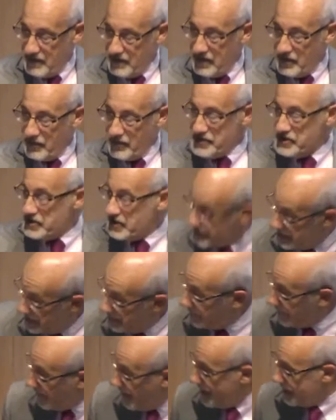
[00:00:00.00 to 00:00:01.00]
When she
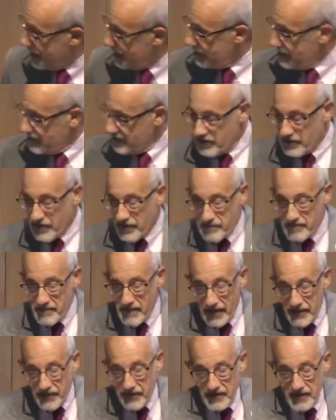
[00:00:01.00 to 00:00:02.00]
confided in her
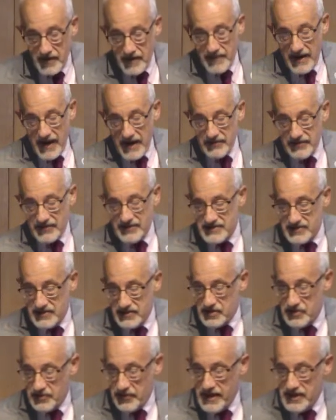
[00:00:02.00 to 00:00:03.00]
mother about the
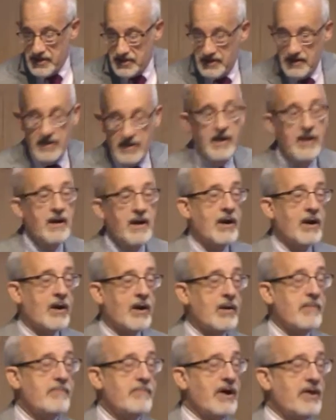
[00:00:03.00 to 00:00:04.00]
situation,
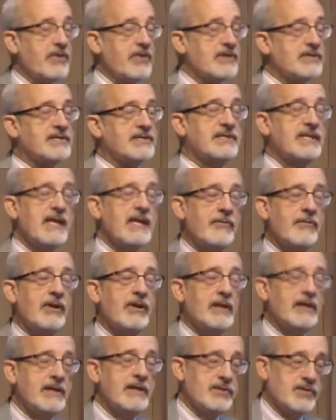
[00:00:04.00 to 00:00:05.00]
her mother
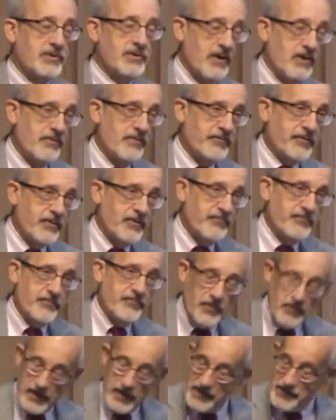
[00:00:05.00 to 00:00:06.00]
secretly drove her
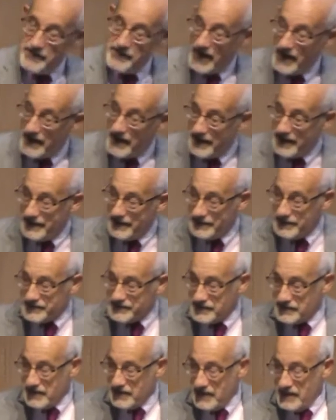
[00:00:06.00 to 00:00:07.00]
40
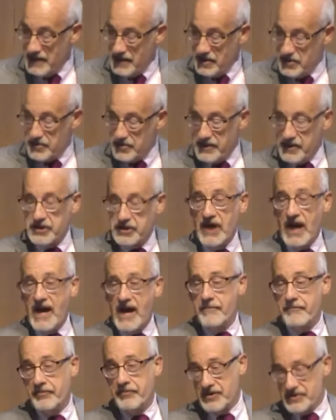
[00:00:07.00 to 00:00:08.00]
miles to a
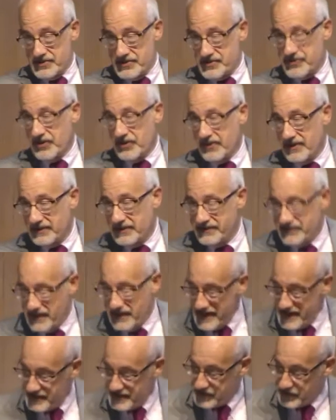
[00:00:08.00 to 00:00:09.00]
shop that sold
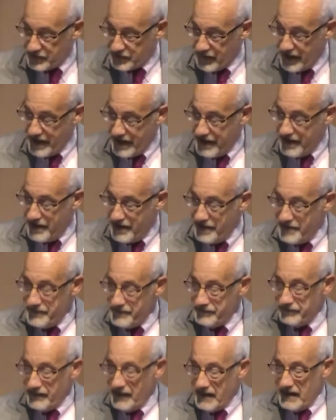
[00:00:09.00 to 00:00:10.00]
dancewear
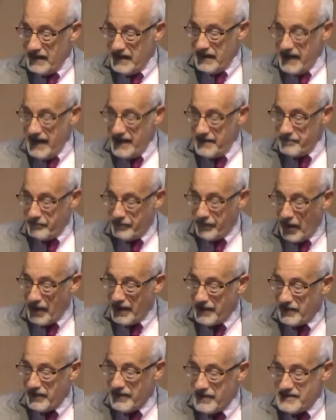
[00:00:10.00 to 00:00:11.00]
and
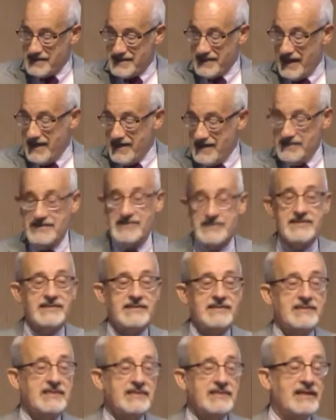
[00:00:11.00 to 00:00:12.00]
bought her
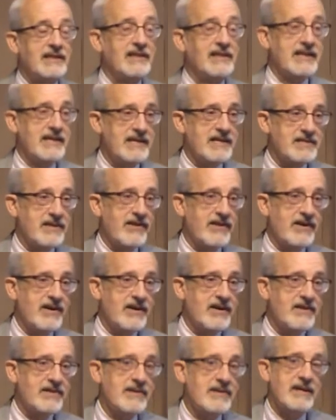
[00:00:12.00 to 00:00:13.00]
tights, a
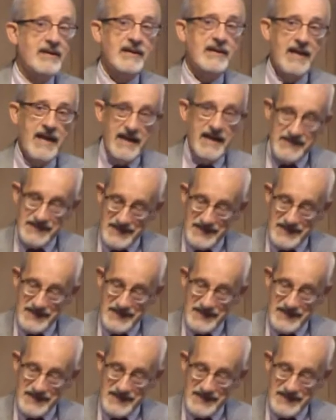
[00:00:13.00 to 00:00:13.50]
leotard, and